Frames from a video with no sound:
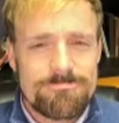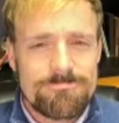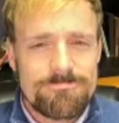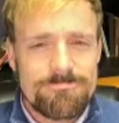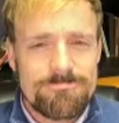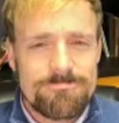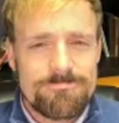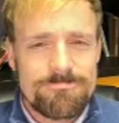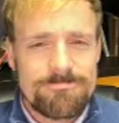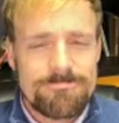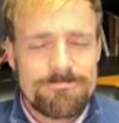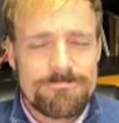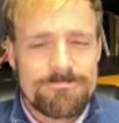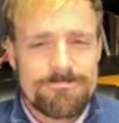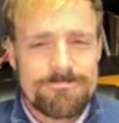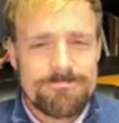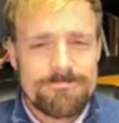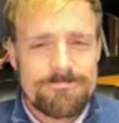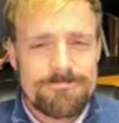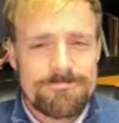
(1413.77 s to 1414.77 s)

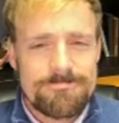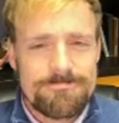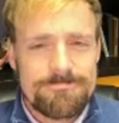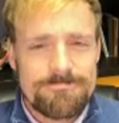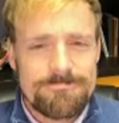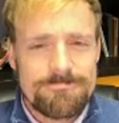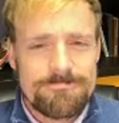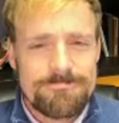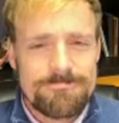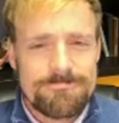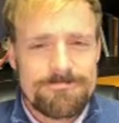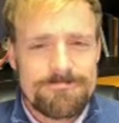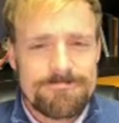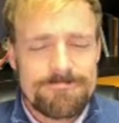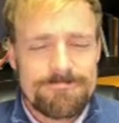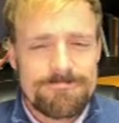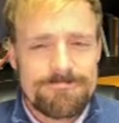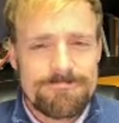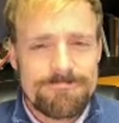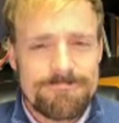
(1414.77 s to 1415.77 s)

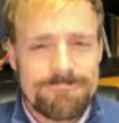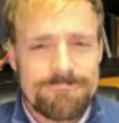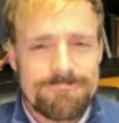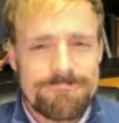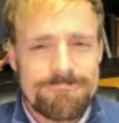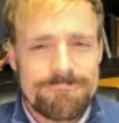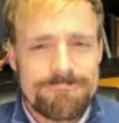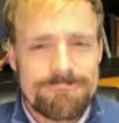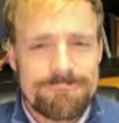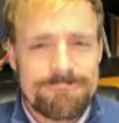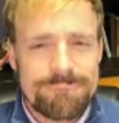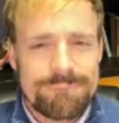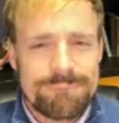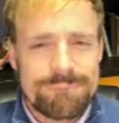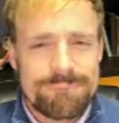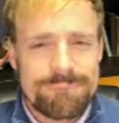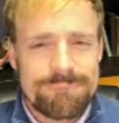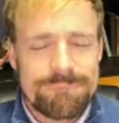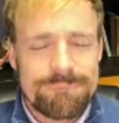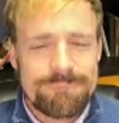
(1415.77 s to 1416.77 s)

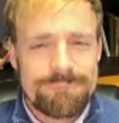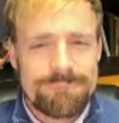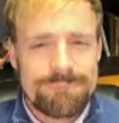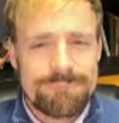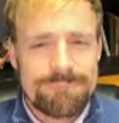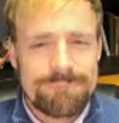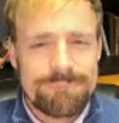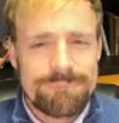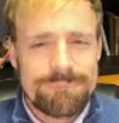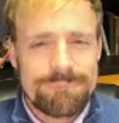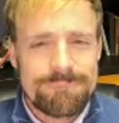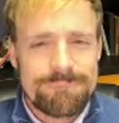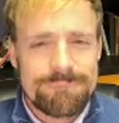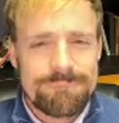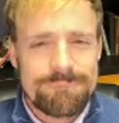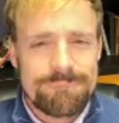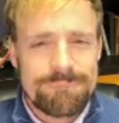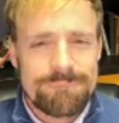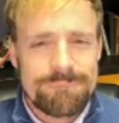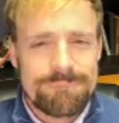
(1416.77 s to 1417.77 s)

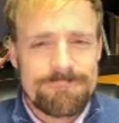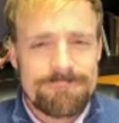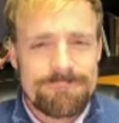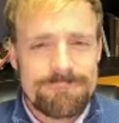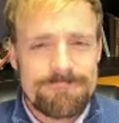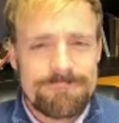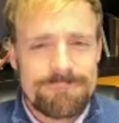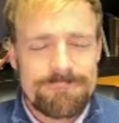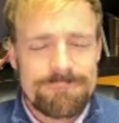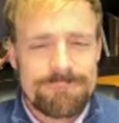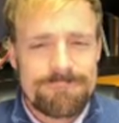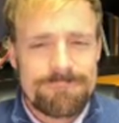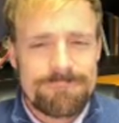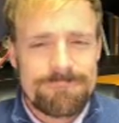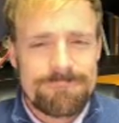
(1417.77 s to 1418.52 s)
(silent)